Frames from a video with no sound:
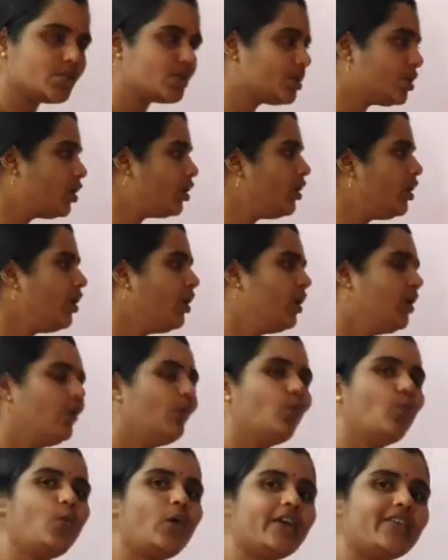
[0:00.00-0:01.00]
So
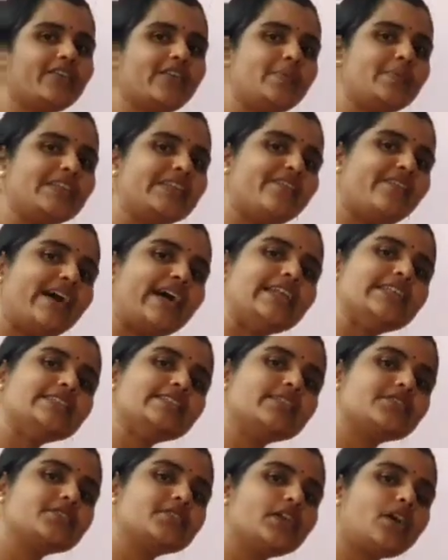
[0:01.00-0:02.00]
what will be the
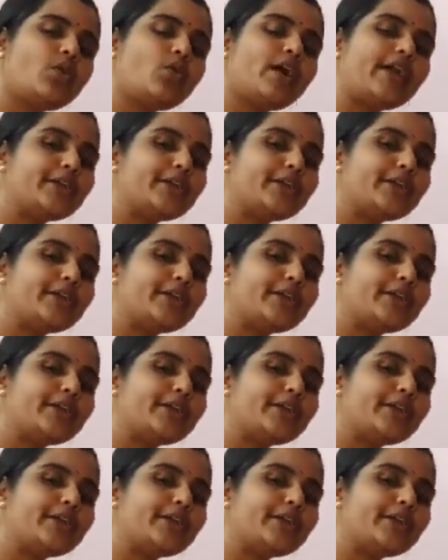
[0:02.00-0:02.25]
valencies now?